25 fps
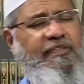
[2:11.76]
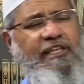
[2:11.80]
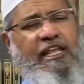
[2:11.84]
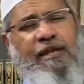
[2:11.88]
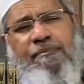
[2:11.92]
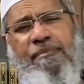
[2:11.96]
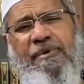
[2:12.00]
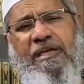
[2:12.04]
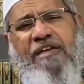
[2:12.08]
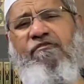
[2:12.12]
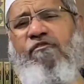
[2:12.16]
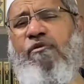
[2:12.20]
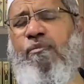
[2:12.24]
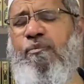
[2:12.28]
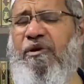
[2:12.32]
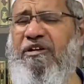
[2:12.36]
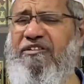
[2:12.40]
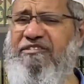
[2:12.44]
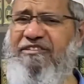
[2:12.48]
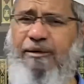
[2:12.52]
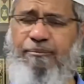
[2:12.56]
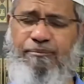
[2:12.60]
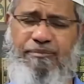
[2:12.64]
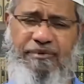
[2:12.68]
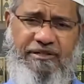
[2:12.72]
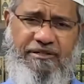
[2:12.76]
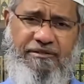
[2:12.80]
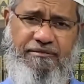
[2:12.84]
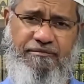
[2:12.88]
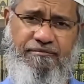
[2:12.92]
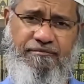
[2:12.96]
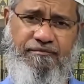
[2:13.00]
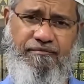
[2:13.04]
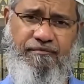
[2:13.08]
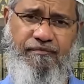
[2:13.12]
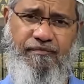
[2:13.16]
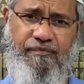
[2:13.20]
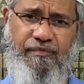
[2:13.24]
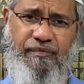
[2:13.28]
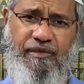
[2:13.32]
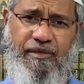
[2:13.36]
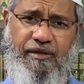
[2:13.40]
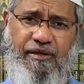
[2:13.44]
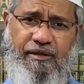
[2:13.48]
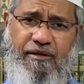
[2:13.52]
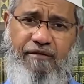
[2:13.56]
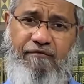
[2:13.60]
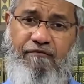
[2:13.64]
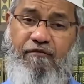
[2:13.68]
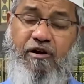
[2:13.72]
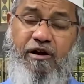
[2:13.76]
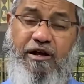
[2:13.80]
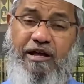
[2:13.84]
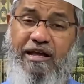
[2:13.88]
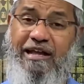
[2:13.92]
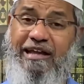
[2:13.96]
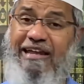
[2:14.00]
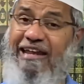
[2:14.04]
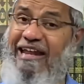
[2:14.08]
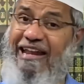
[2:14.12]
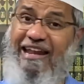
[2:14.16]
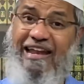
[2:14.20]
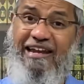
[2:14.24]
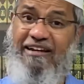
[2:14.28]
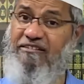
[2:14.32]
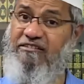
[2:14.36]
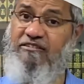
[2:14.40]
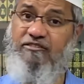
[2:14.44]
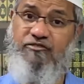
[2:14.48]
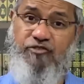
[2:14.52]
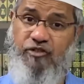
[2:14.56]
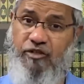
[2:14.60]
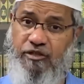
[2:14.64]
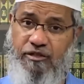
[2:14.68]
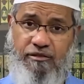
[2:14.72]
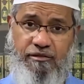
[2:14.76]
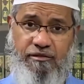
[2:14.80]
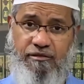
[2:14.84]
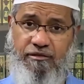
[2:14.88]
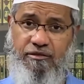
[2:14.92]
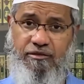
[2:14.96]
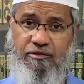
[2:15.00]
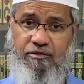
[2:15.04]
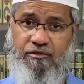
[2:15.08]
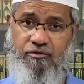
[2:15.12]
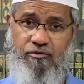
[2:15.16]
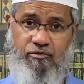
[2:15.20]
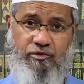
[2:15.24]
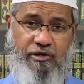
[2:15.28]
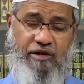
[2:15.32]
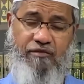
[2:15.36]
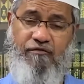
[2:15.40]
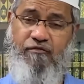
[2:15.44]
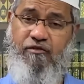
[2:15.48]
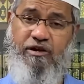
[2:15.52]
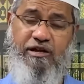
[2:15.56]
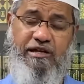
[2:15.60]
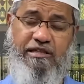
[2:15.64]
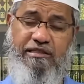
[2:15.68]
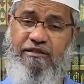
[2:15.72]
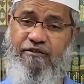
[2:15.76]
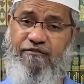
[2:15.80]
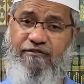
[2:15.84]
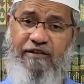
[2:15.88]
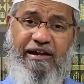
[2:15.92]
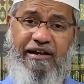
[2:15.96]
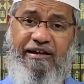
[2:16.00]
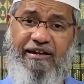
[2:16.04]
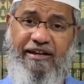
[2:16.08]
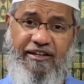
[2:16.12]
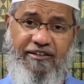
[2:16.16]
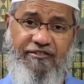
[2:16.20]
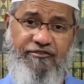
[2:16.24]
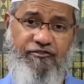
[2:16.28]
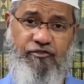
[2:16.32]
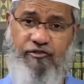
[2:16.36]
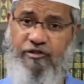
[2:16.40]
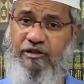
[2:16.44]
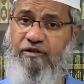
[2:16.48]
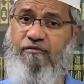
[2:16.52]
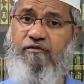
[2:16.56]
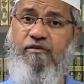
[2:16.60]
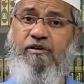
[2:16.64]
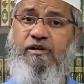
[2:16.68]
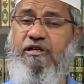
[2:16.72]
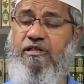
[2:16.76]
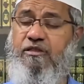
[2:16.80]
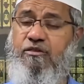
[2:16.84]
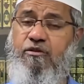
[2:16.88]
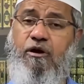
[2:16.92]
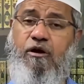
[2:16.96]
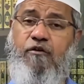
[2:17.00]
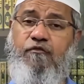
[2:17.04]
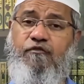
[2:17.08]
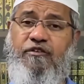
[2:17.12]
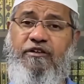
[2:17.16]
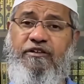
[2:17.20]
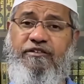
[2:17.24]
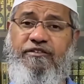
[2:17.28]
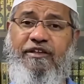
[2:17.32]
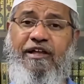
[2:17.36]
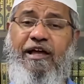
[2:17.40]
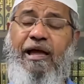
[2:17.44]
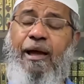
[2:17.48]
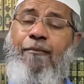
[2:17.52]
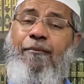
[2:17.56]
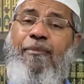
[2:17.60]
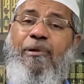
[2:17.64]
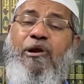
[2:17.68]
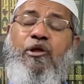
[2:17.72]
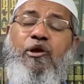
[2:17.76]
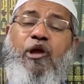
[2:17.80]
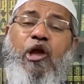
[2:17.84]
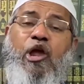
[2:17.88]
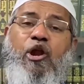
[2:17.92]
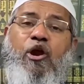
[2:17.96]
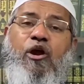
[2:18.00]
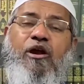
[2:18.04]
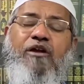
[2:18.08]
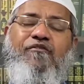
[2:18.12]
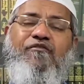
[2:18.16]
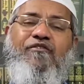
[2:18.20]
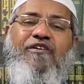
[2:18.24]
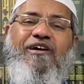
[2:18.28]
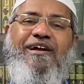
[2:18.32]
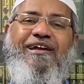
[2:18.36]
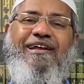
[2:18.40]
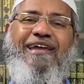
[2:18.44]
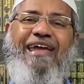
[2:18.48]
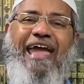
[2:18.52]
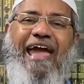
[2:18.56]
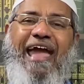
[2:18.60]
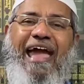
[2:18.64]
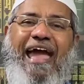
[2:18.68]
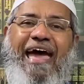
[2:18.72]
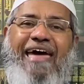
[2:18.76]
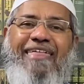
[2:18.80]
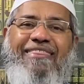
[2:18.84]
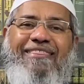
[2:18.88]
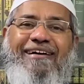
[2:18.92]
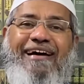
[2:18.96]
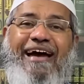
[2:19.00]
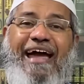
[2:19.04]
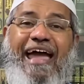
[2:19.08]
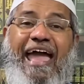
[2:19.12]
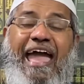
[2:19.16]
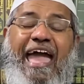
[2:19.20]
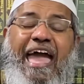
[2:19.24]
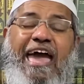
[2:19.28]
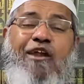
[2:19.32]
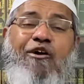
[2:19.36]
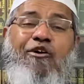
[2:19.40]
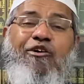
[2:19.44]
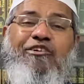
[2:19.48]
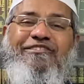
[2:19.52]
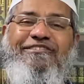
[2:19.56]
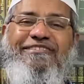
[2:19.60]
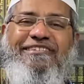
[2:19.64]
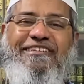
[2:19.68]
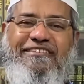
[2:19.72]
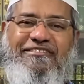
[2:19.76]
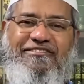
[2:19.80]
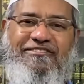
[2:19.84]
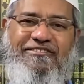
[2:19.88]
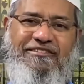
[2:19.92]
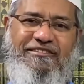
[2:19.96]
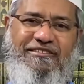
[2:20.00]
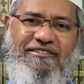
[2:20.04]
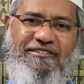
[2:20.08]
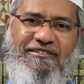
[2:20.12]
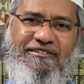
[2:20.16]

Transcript: Let me give you an example. Working in airlines is good. You can work in the front desk, you can work in the office, but you cannot work as an air hostess